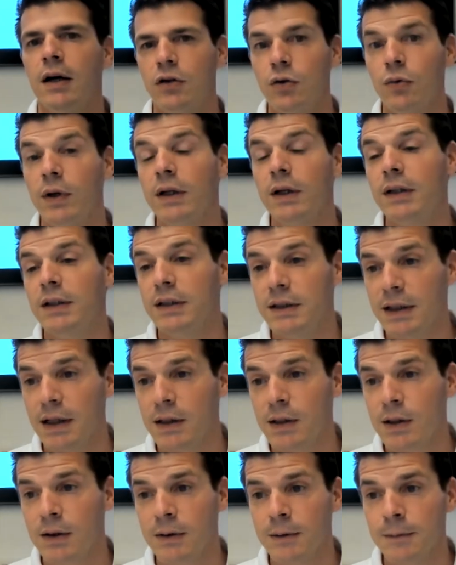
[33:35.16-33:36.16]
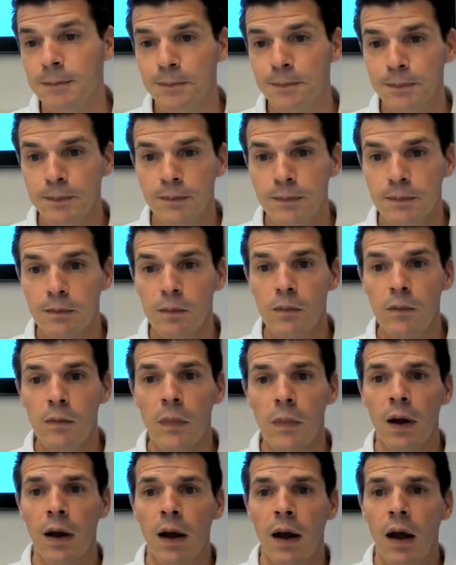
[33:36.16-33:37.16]
during this session.
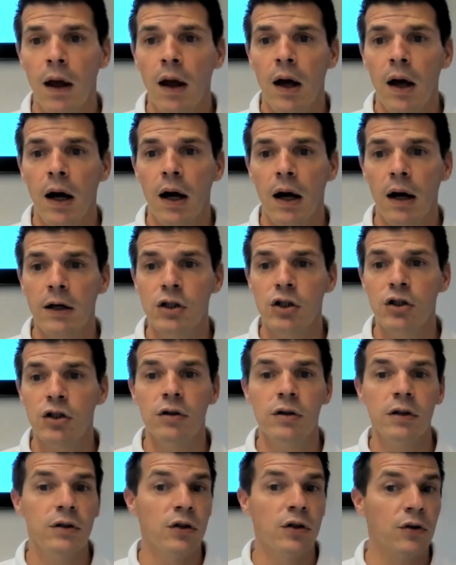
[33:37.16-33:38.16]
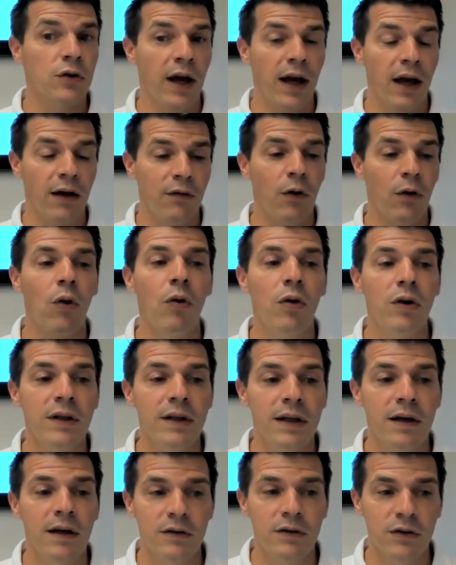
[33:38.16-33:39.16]
Shouldn't you have all
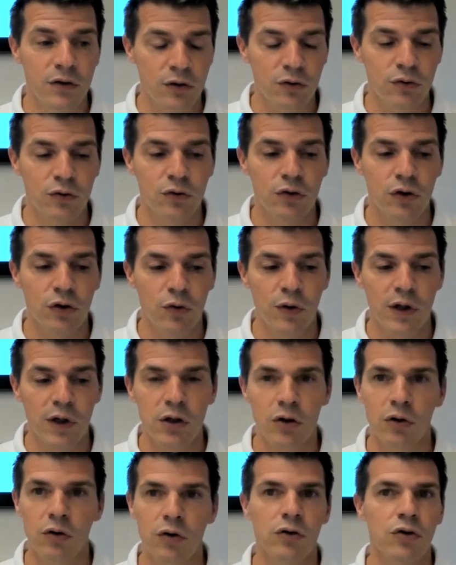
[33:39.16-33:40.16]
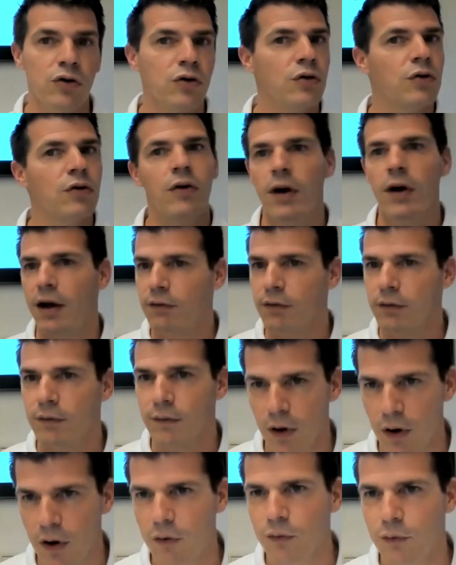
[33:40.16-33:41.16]
the answer to your question, or should you have
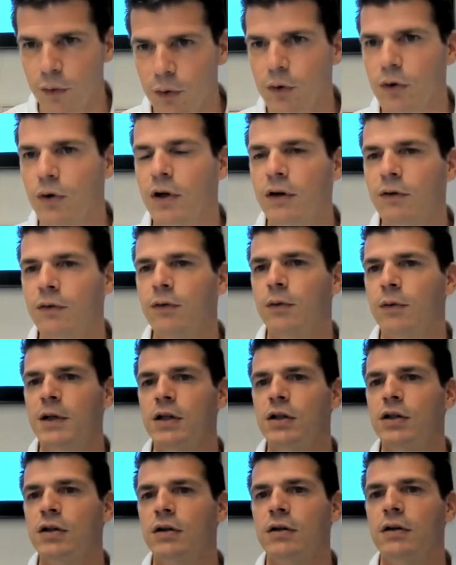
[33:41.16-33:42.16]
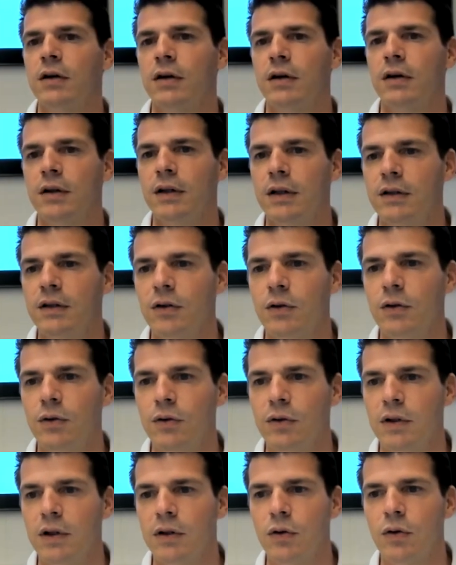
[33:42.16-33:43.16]
further information that
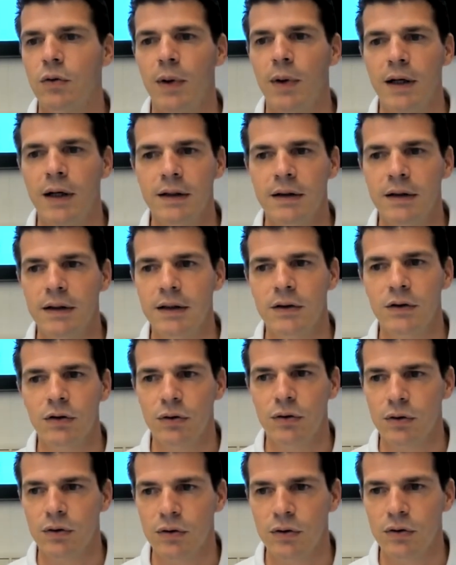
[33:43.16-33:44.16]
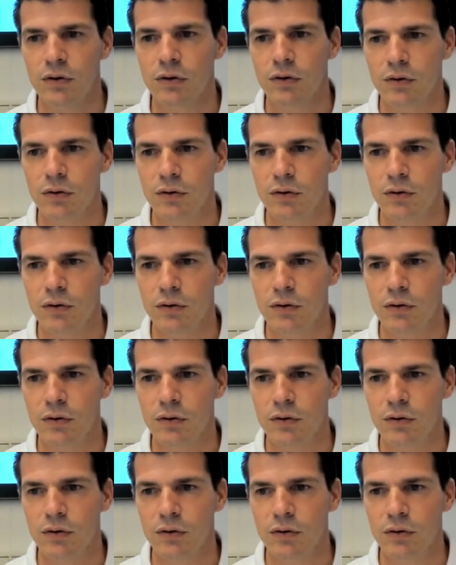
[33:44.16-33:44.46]
you might need to